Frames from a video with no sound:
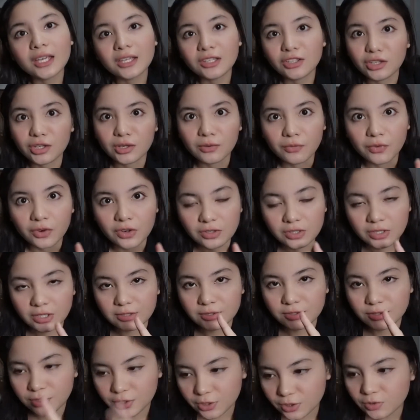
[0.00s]
Universal
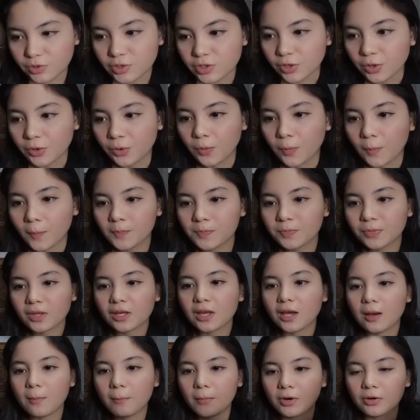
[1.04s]
Studio,
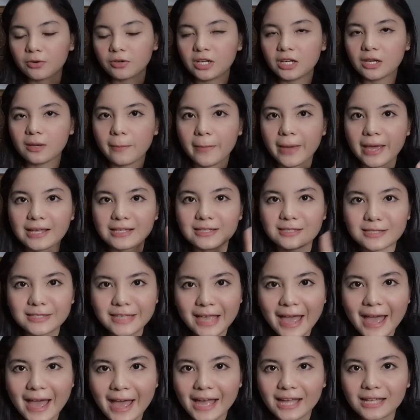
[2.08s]
Marina Bay
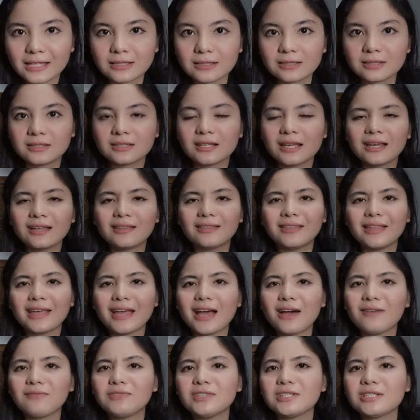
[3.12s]
Sands, they
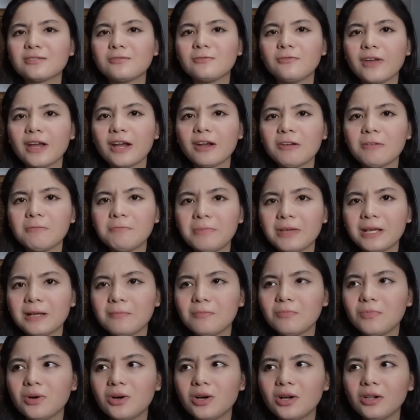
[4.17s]
have this very big
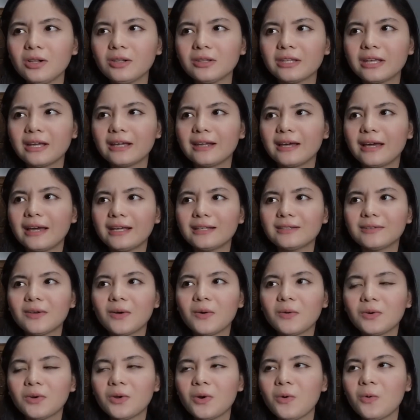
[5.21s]
mall that I
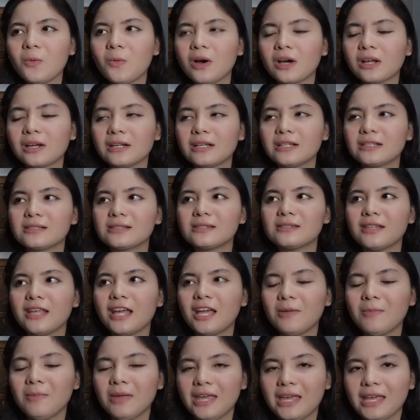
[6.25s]
don't know what its
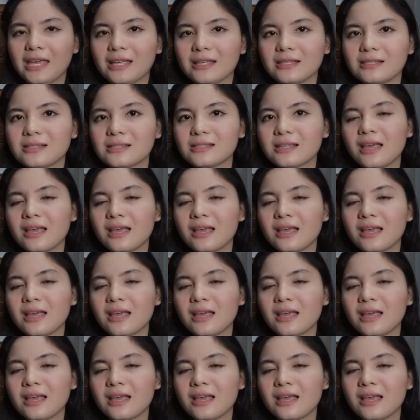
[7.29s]
name is.